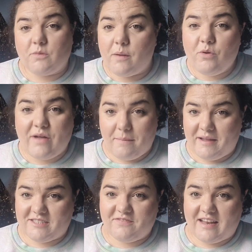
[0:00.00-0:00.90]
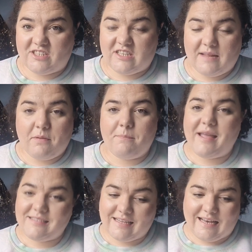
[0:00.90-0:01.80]
I will get pictures eventually, but
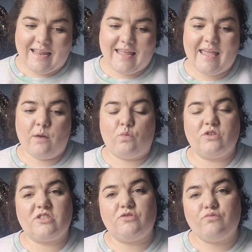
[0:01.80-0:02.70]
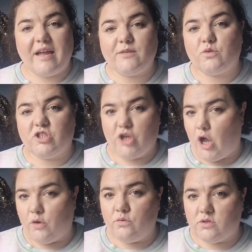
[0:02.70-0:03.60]
basically it was the Redwood
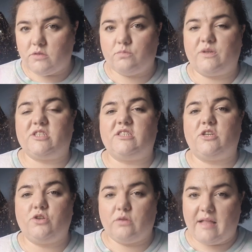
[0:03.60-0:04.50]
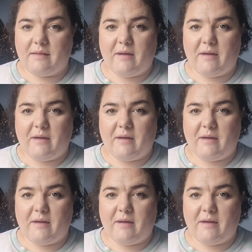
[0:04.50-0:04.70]
Tote, which is a Noodlehead